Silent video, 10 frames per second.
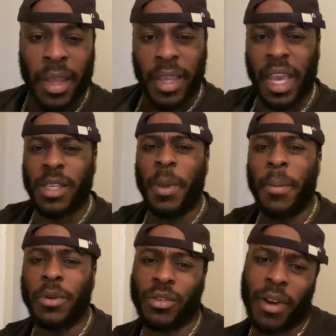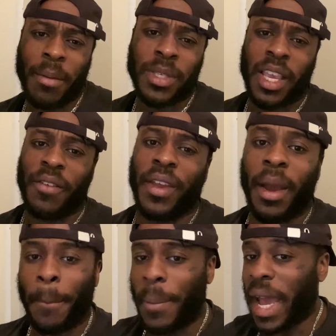Yes, people, it's Ramz TV.
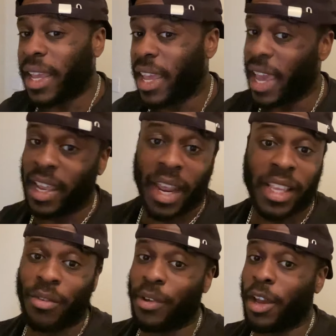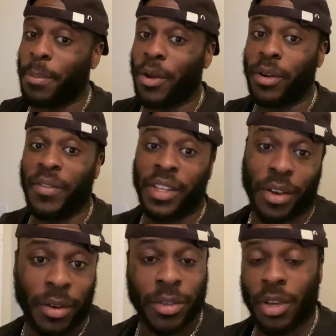I'm back again. I had to re-upload the
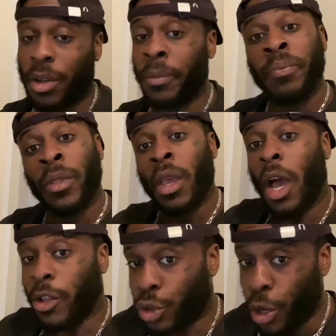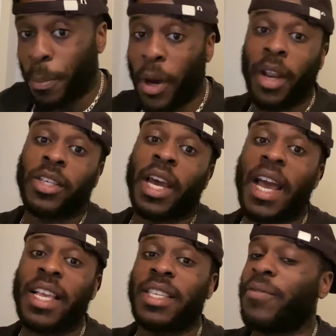video. So I do
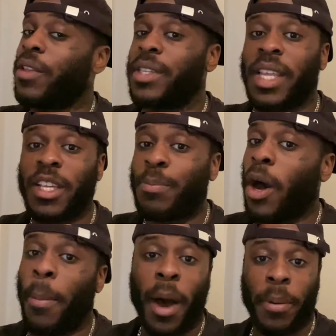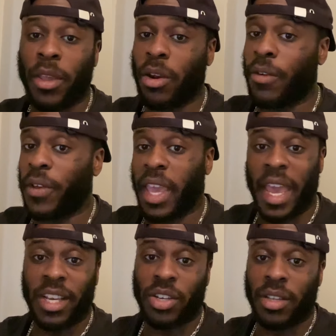apologize if you see this pop up in your
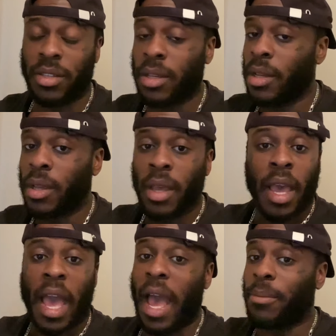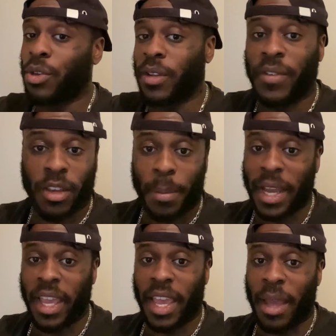notifications. I'm doing this video back
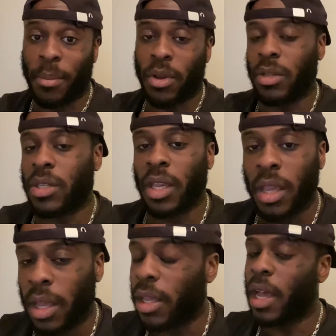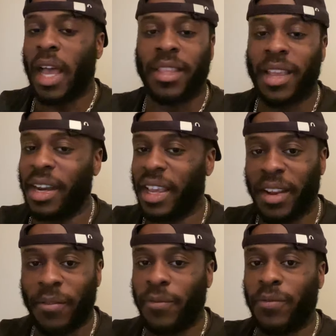again because I've done it
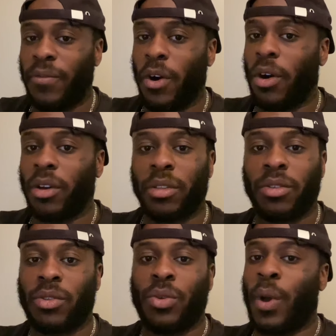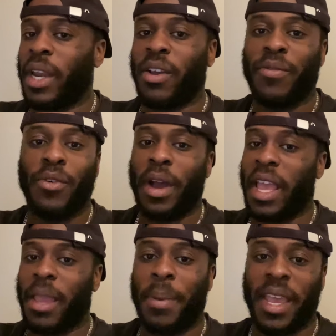in 420 or
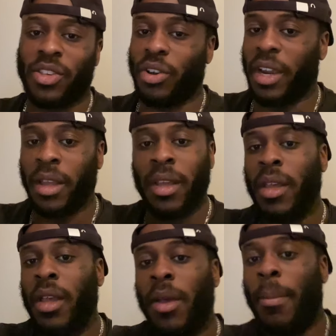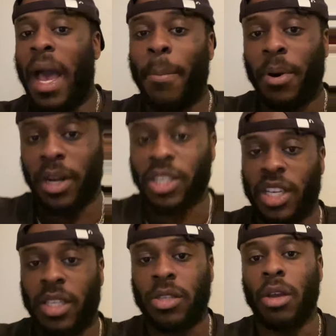480p, sorry. My
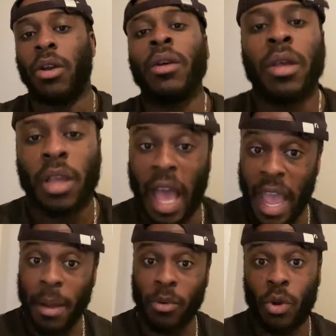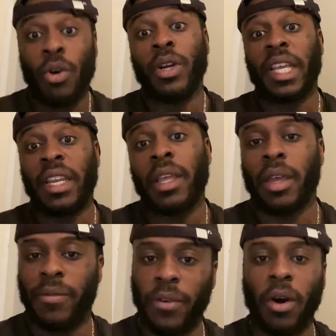apologies. So I am recording in
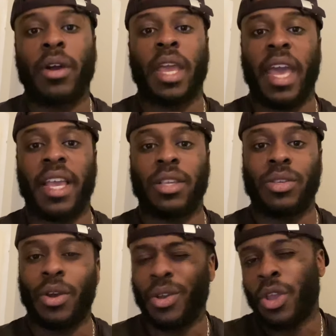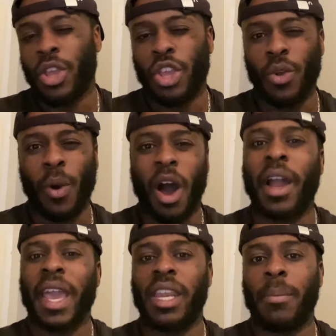4K, so you are
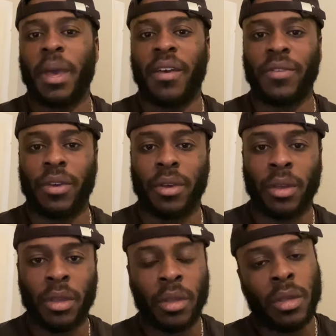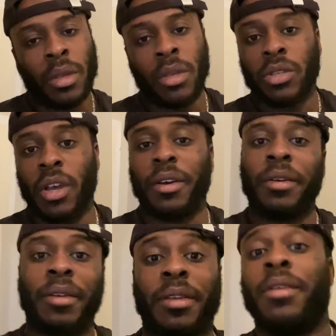getting a better view. So
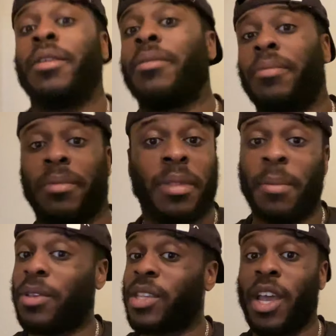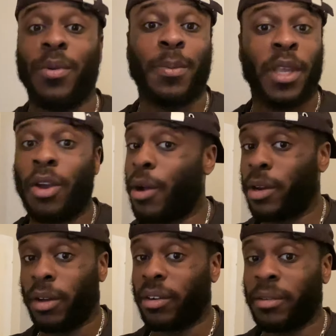let me just tell you what's been going
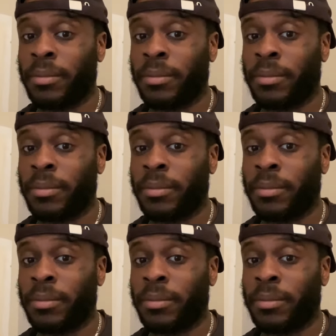on.